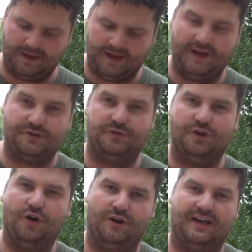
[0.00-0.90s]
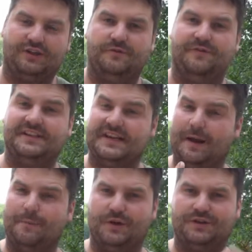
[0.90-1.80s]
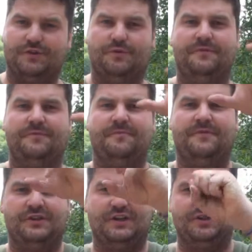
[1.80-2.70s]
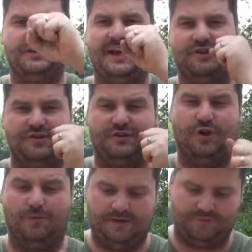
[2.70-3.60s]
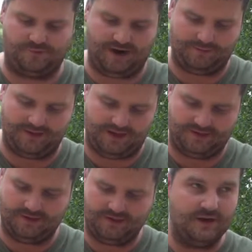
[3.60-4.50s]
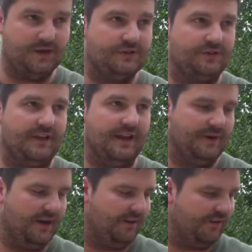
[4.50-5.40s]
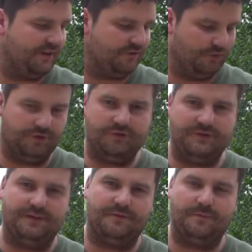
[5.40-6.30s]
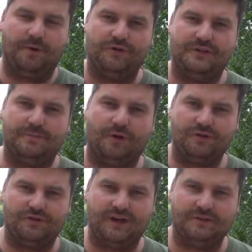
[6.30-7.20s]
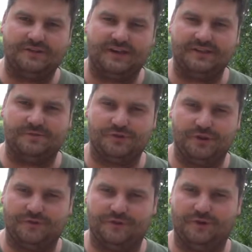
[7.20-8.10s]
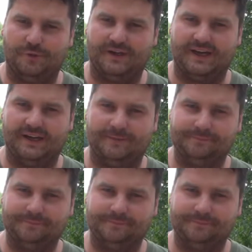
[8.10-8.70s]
So your hook can actually face upwards so the fish actually catches a top lip grab there. So there we are. That's all that you need from the Pondip box on how to tie some surface floater gear.